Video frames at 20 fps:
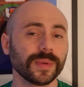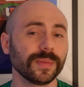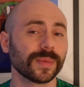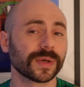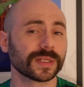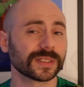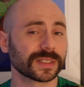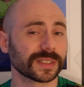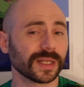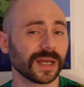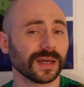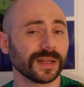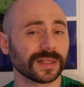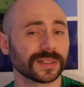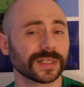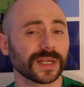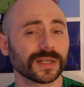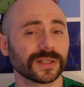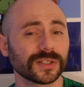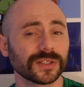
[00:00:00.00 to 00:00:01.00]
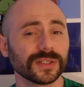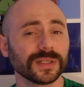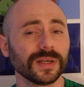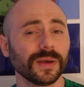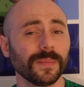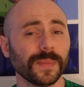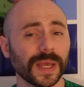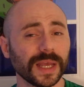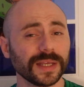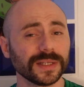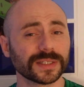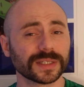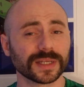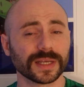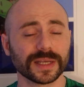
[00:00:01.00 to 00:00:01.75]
but it's not. It's actually amazing.